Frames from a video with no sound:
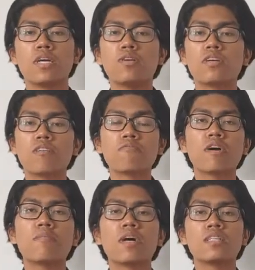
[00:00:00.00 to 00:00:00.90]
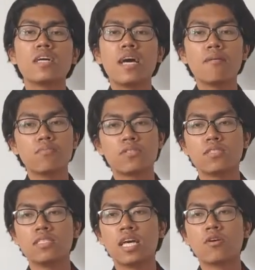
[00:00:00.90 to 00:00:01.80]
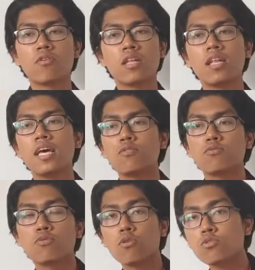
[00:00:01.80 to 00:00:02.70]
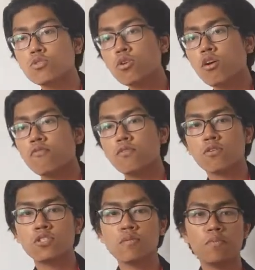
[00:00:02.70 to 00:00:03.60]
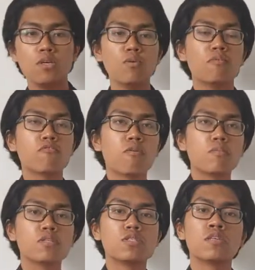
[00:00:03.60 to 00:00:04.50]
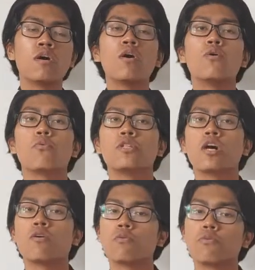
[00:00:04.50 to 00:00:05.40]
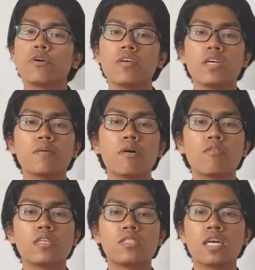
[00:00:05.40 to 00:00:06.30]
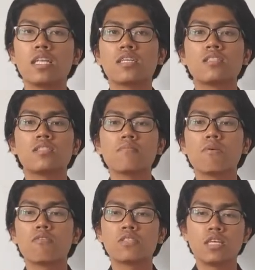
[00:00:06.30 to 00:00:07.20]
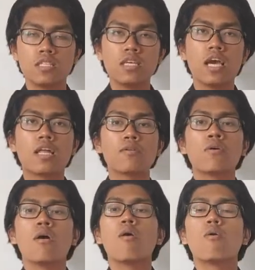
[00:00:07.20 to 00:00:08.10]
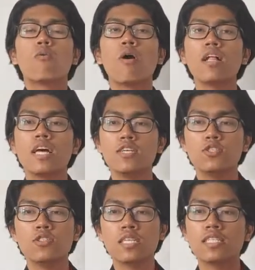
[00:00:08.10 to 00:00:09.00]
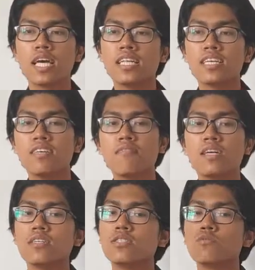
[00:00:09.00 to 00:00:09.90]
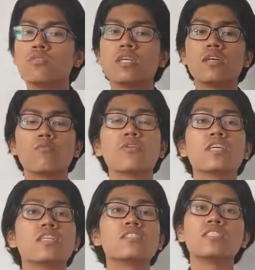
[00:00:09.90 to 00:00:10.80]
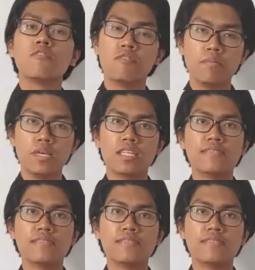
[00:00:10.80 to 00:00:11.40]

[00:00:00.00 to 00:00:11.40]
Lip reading: You can find other apps that quickly let you to control of your CPU performance without worrying about the technical term or setting, and while ensuring that the device is working within the safe limit.